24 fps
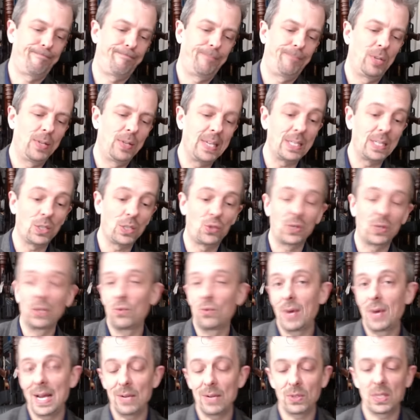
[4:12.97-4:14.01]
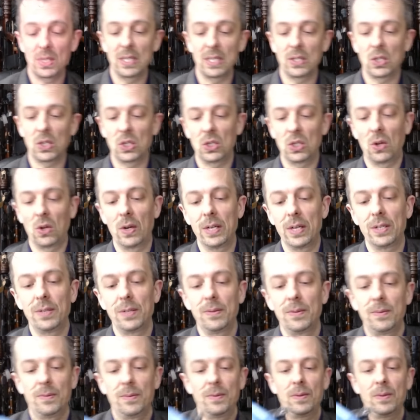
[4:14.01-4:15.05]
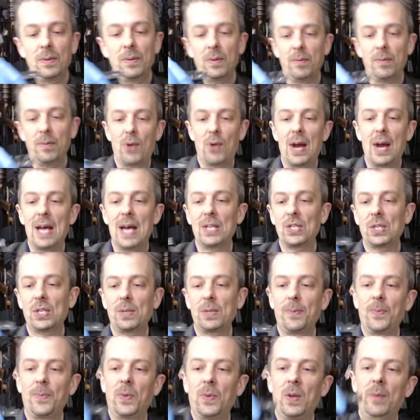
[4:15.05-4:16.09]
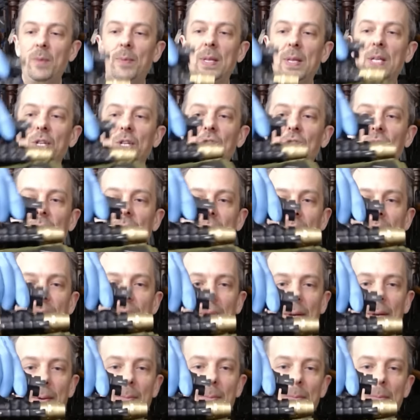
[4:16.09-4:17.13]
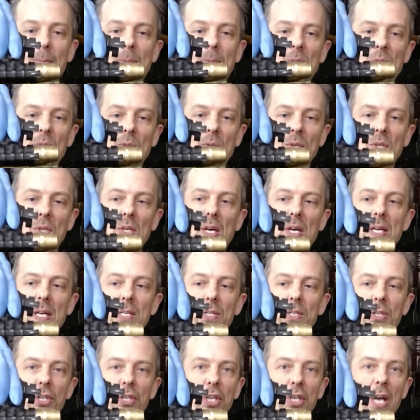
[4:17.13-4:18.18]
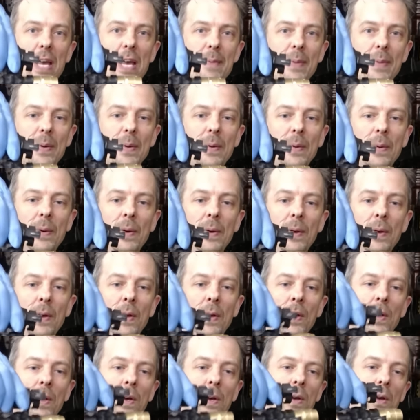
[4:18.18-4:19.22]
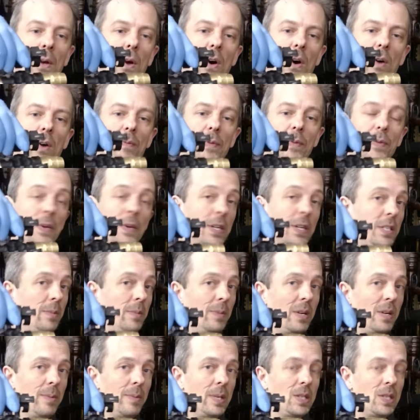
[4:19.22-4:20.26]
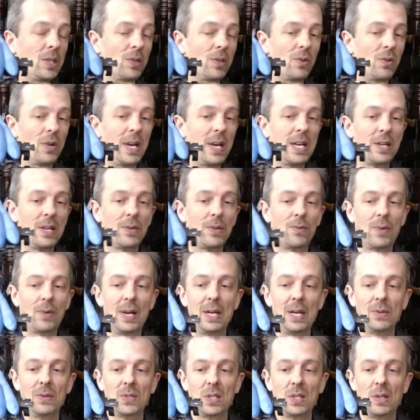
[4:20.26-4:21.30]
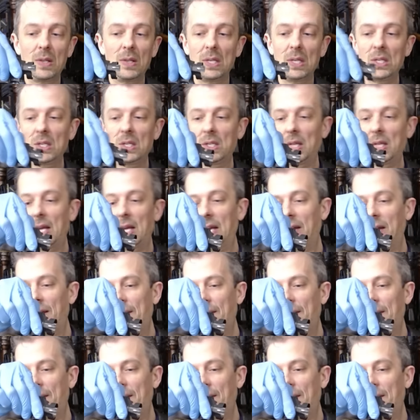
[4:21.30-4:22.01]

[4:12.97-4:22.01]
These are drill rounds, these are solid brass, but they show you the, the sort of size and shape of thirty millimeter grenade rounds that this thing